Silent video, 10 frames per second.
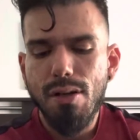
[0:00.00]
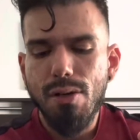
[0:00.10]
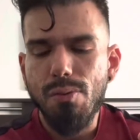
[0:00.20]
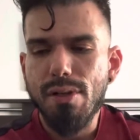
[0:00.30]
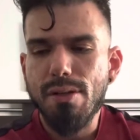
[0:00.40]

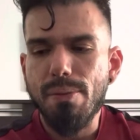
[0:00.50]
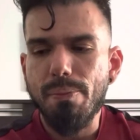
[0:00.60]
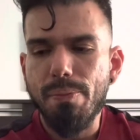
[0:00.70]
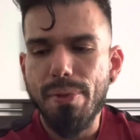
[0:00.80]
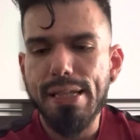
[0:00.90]
one of the
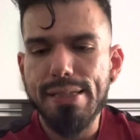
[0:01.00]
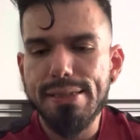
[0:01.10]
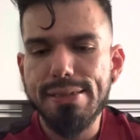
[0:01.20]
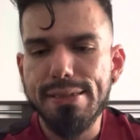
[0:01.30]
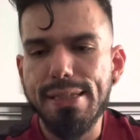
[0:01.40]

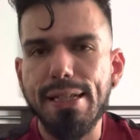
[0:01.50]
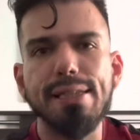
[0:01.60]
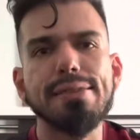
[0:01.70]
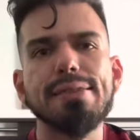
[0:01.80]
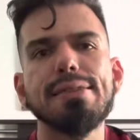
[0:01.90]
biggest
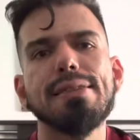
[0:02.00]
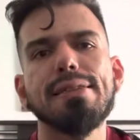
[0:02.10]
things